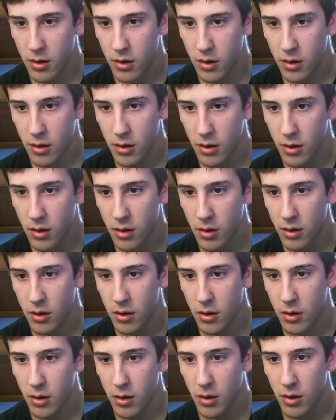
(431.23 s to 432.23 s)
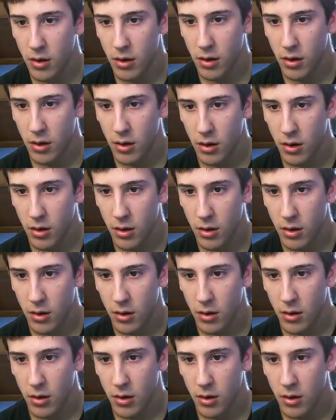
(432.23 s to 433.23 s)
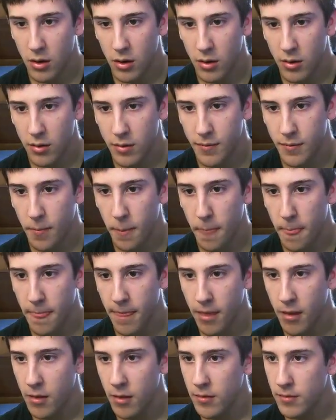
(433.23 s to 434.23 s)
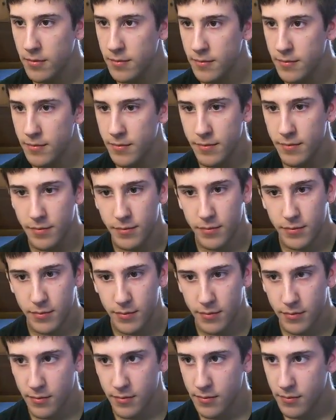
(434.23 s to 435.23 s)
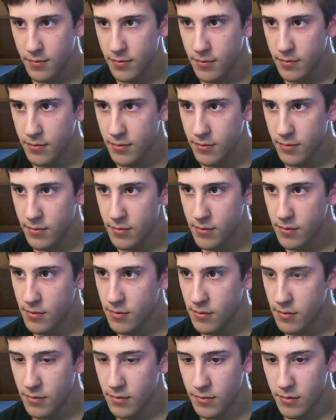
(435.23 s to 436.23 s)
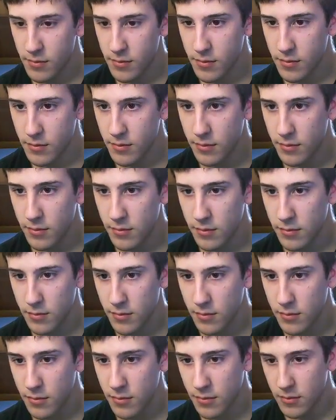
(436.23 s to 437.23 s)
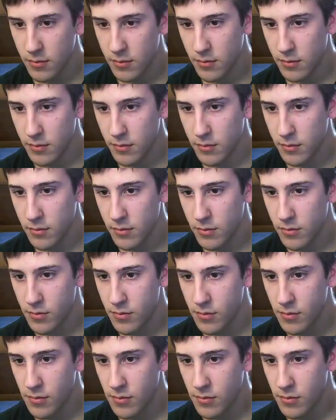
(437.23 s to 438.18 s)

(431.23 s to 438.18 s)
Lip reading: Nothing is said.